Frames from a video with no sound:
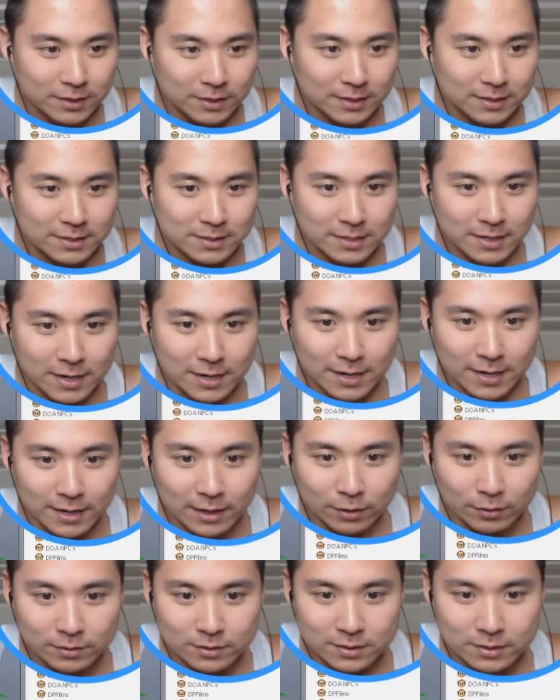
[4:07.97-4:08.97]
get,
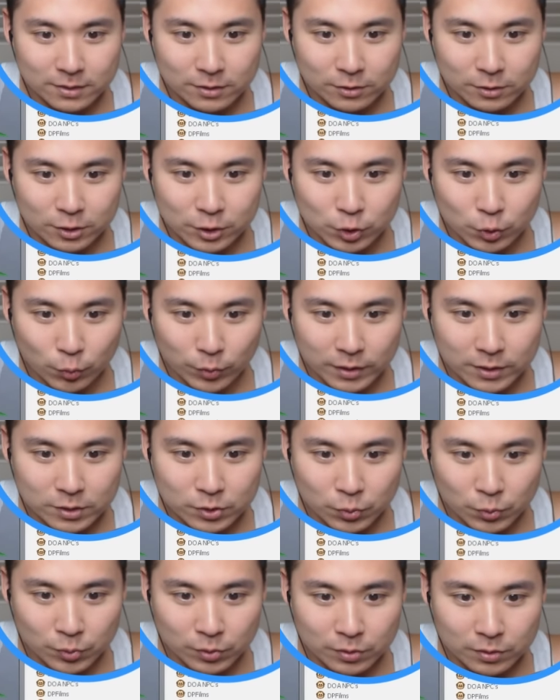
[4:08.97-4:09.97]
uh, let's see, the joint
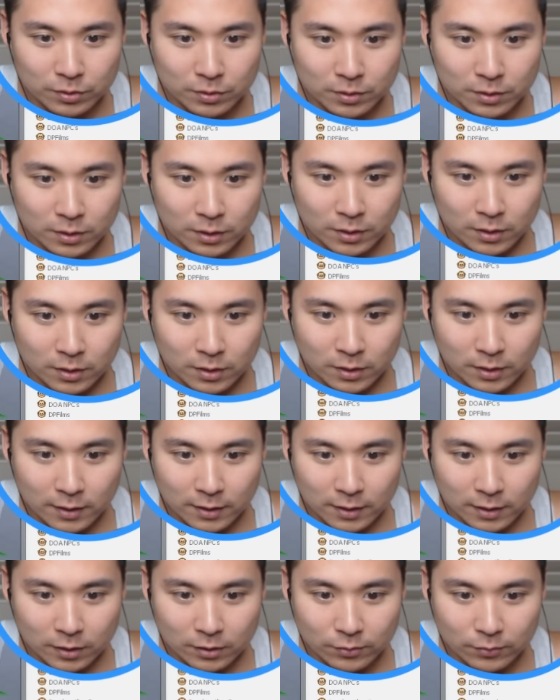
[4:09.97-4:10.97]
tool.
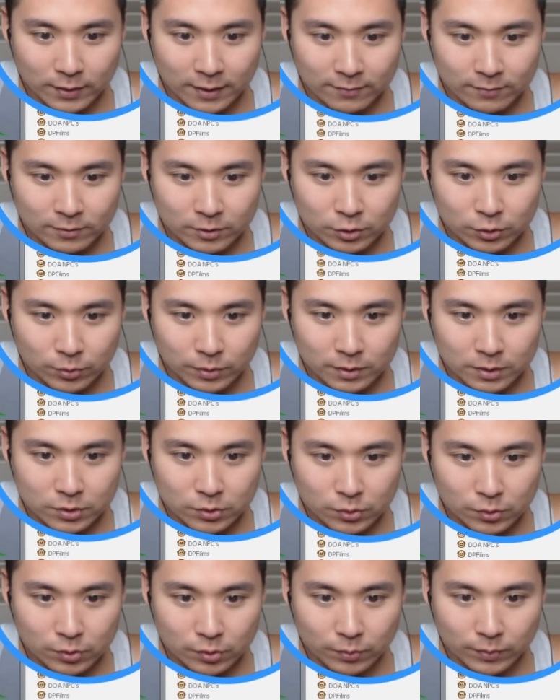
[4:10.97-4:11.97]
Uh, do we have the joint
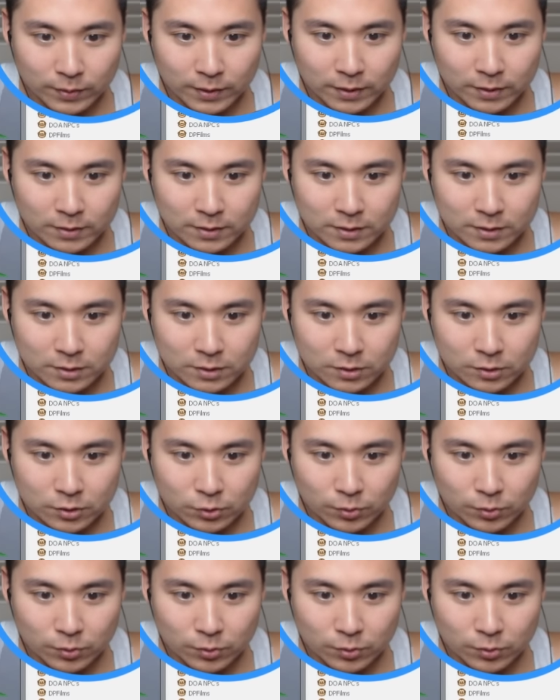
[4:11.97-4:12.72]
tool? Where is the